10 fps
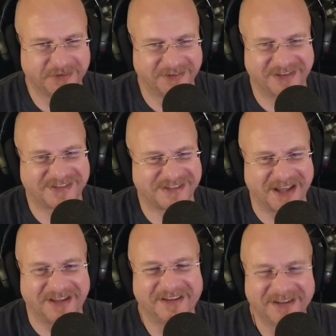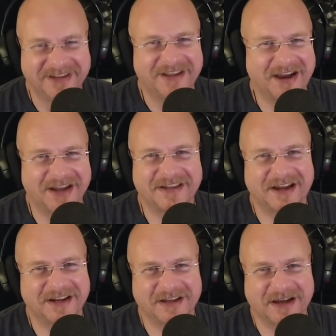it's not, I,
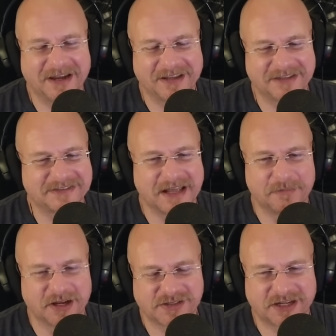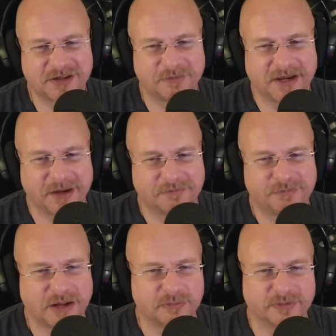I, I, it's not much. I couldn't buy
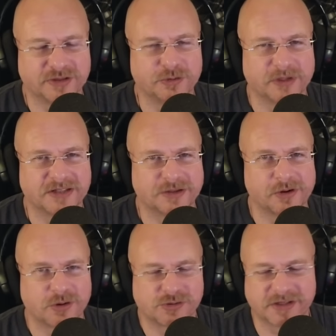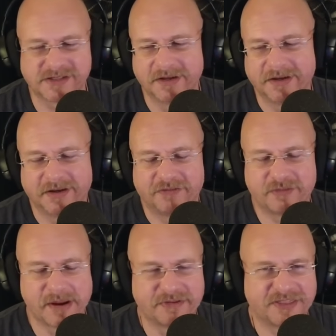probably two weeks of groceries
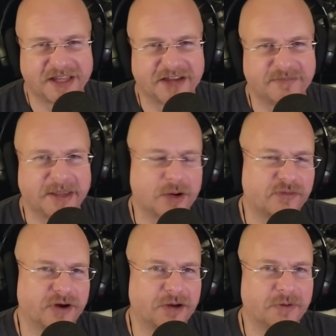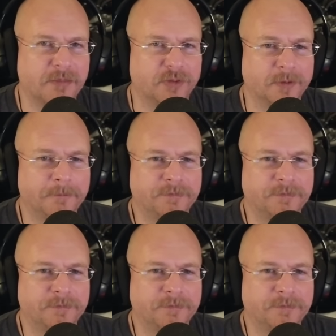from everything I've made over on Rumble,